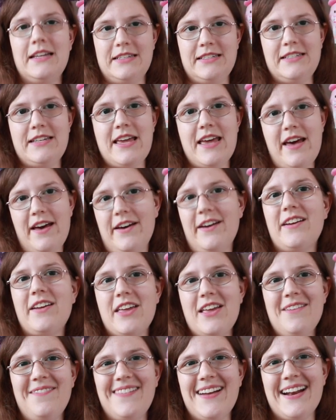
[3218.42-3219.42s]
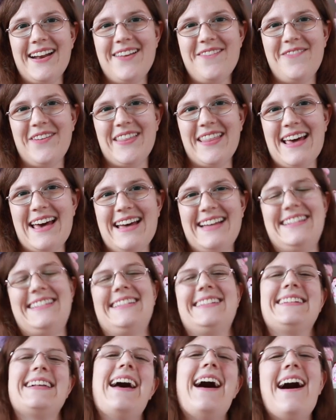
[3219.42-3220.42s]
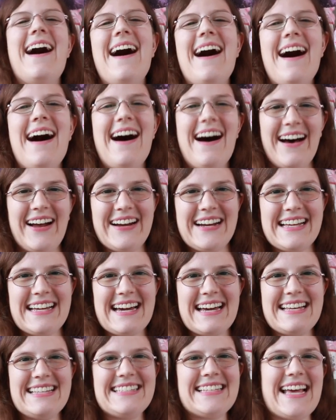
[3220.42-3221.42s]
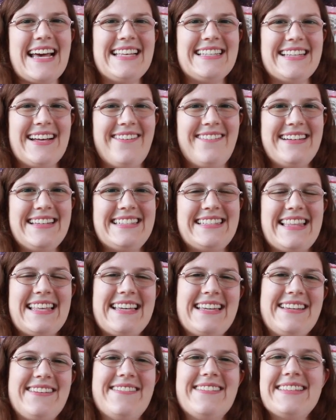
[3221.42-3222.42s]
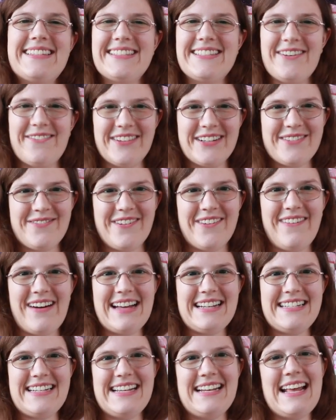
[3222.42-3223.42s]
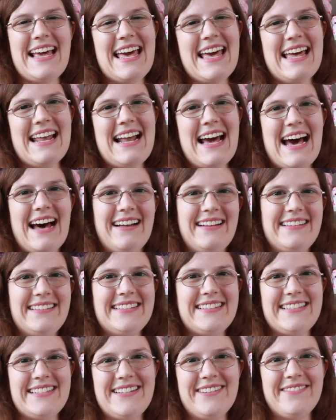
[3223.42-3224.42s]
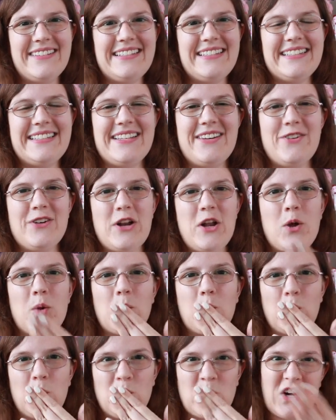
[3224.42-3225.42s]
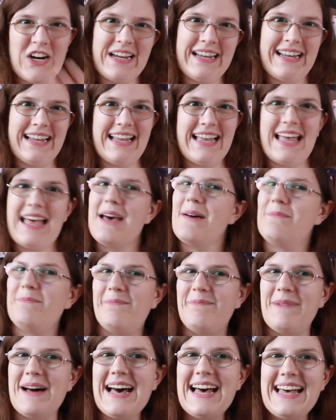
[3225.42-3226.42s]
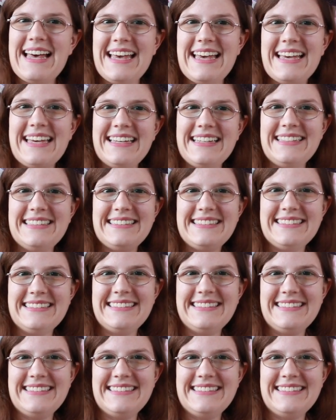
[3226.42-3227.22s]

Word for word: yeah, get ready for that. Alright guys, as always, thank you so much for watching and I'll see you real soon. Bye!